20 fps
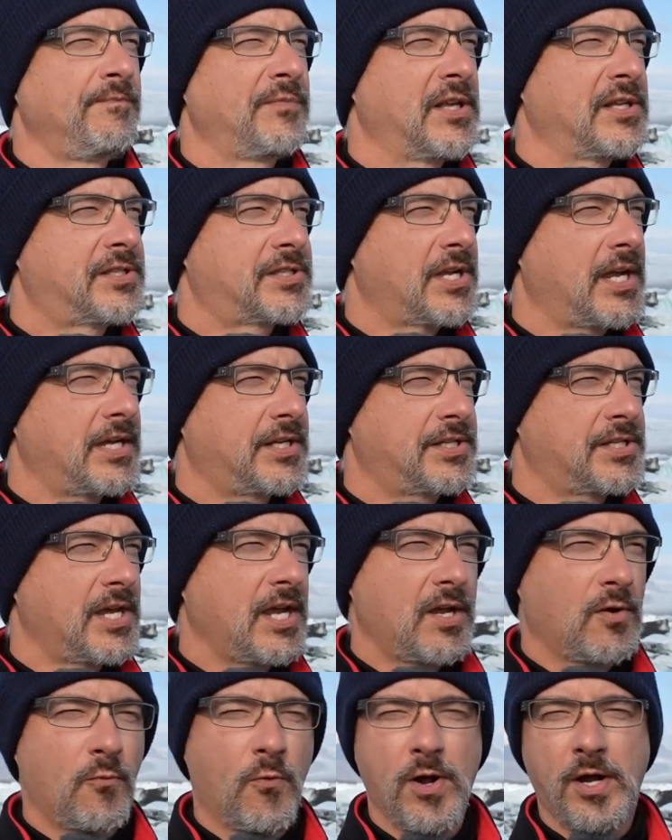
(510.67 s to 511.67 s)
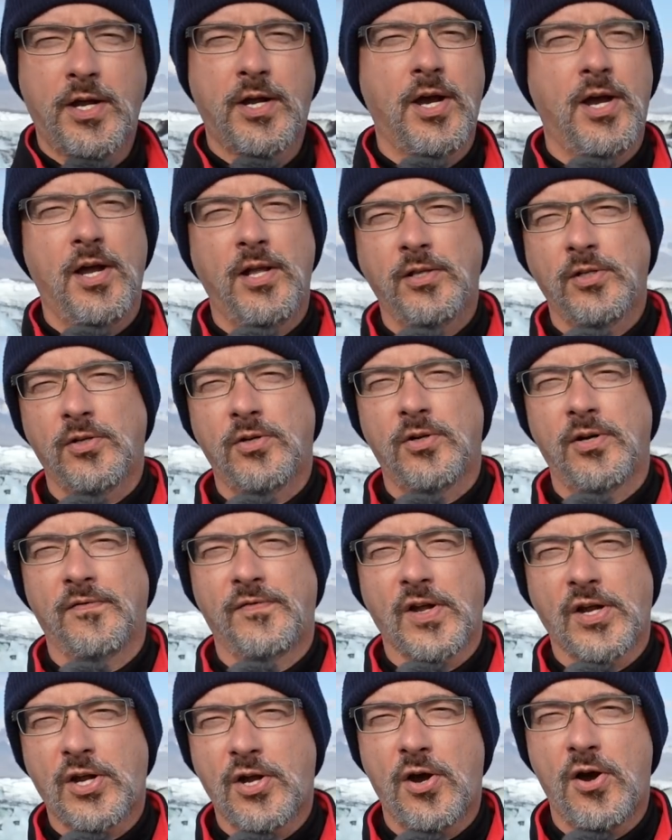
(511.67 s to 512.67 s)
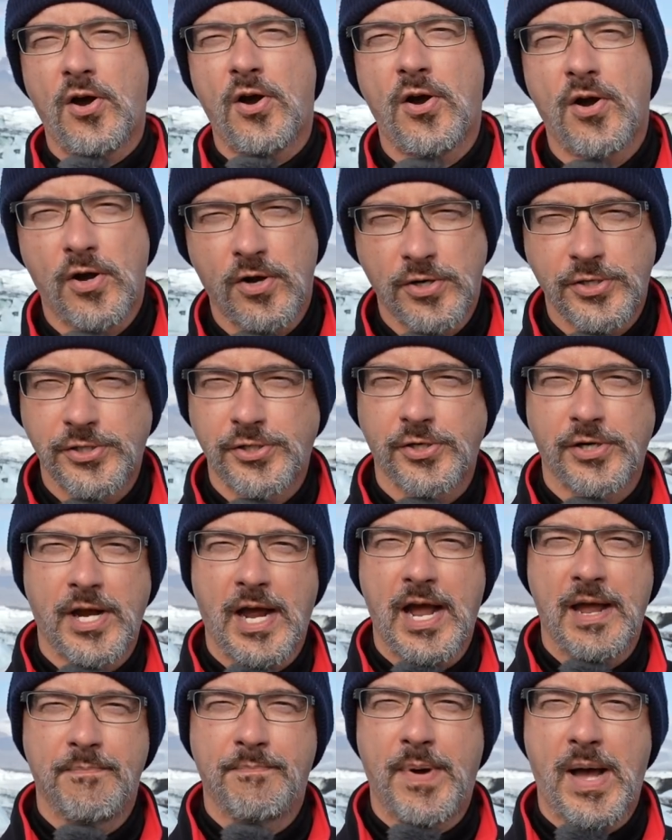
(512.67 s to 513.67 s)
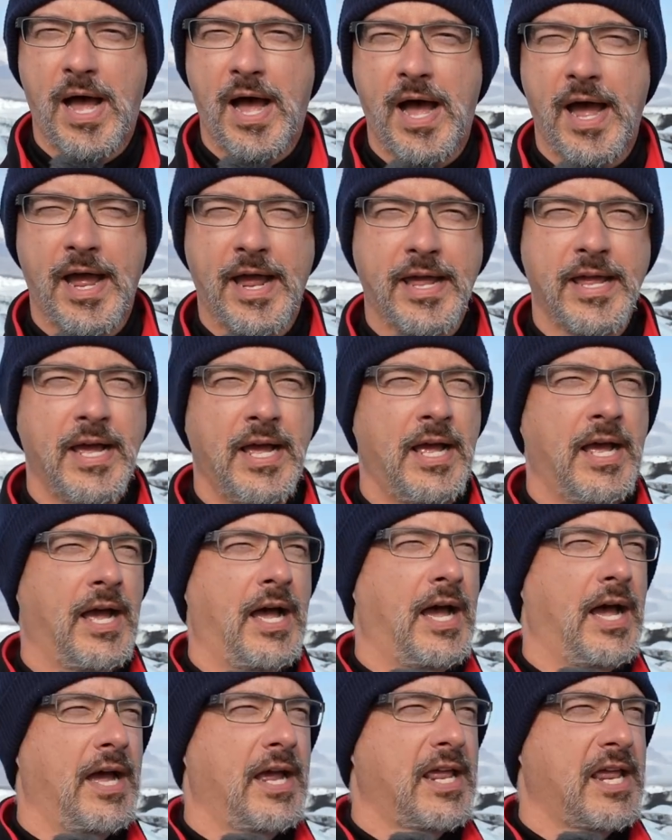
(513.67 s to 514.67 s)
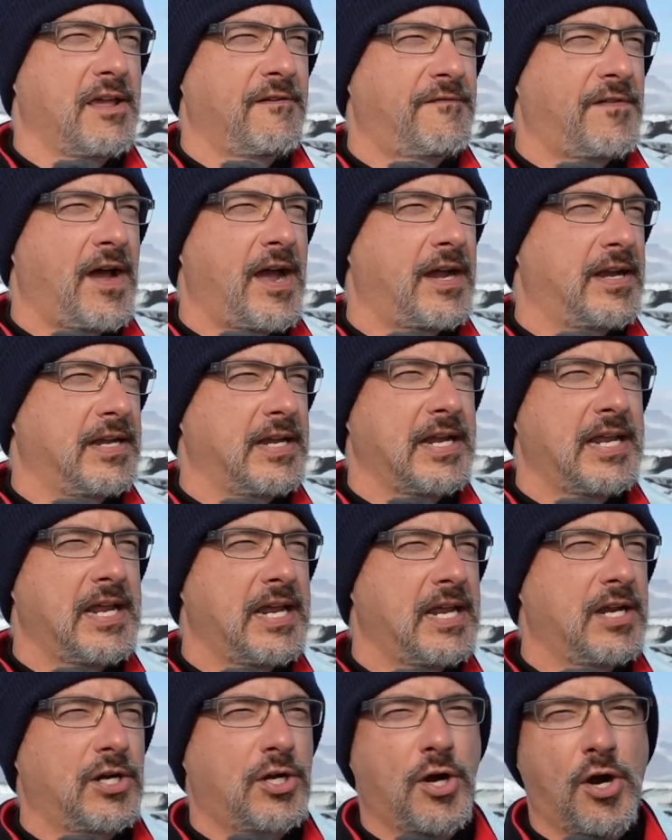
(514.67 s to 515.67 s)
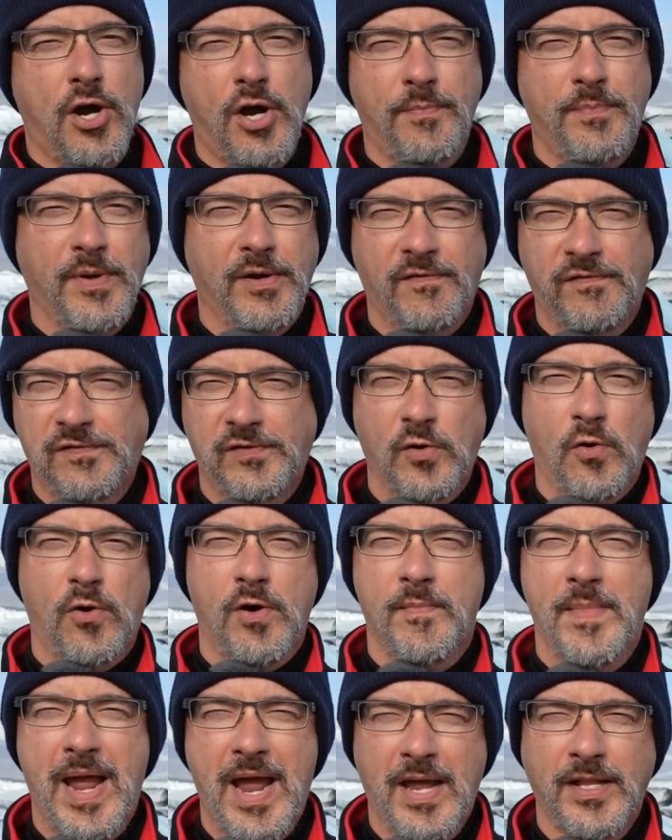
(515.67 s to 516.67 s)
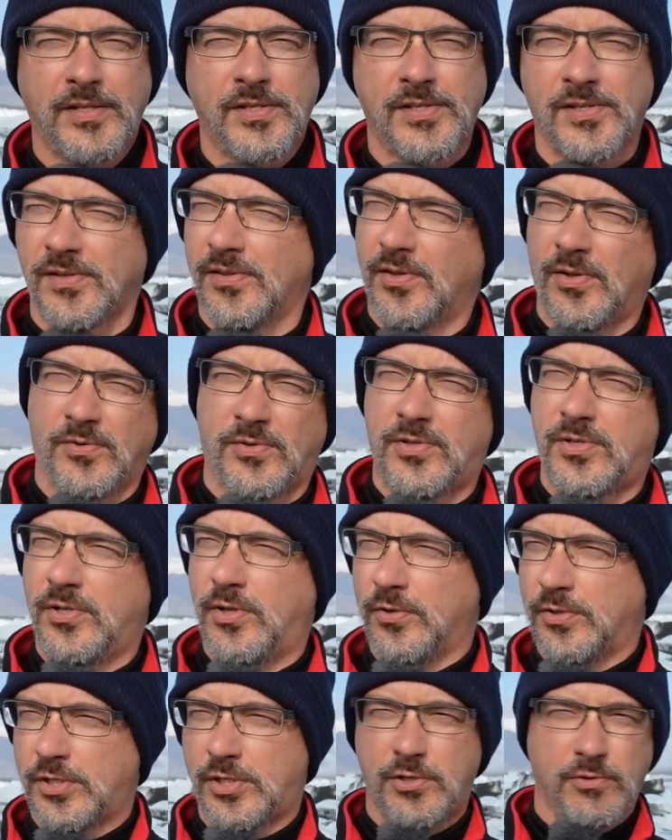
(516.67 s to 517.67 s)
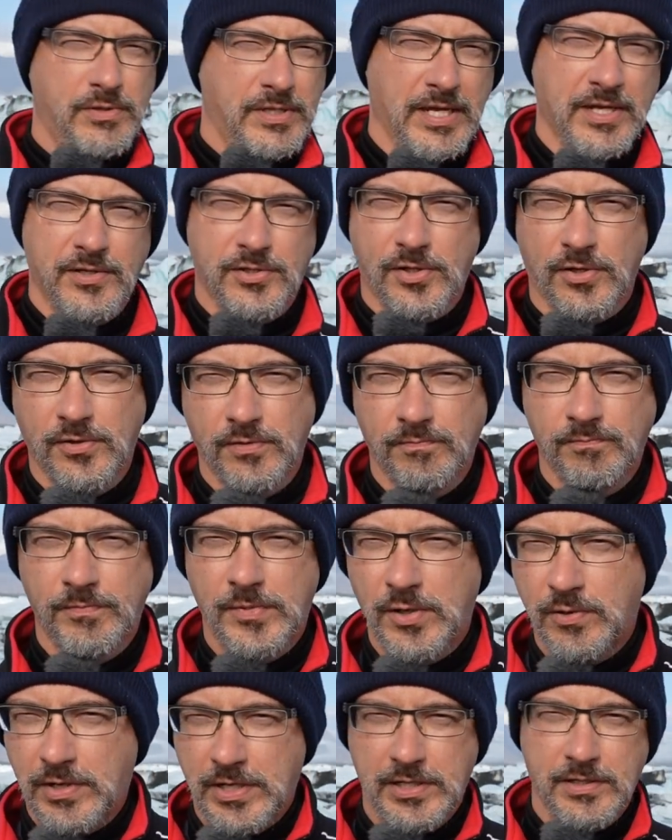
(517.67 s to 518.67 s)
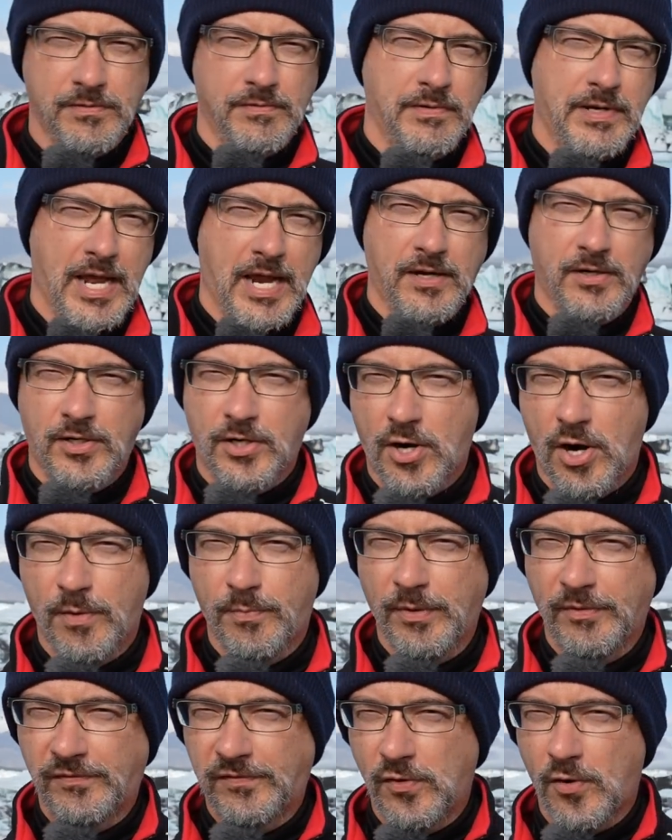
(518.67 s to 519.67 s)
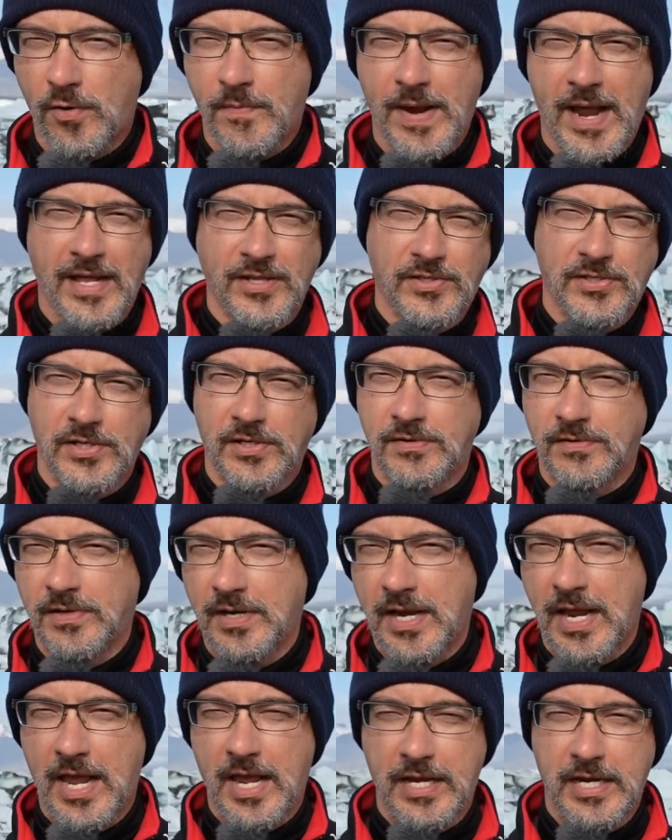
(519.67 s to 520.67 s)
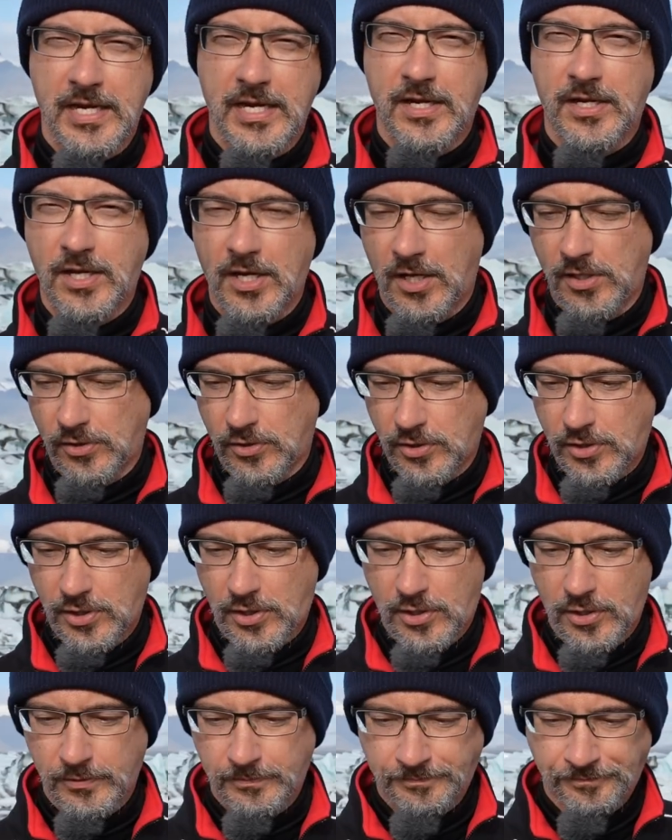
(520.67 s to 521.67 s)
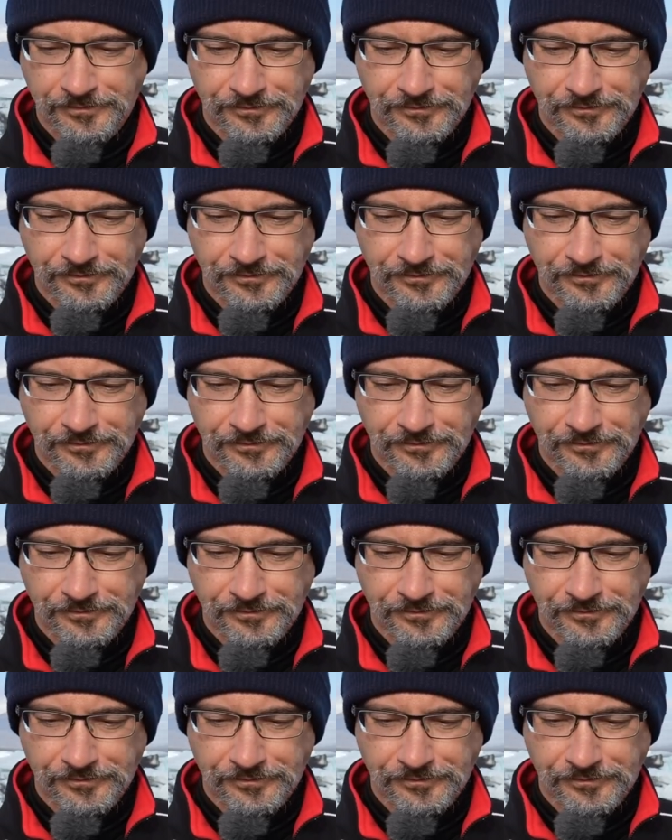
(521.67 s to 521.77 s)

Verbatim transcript: It's like saying, what color of a car should I buy uh, if I need carpet floor mats? Those, those two things are, you can get carpet floor mats in any color car.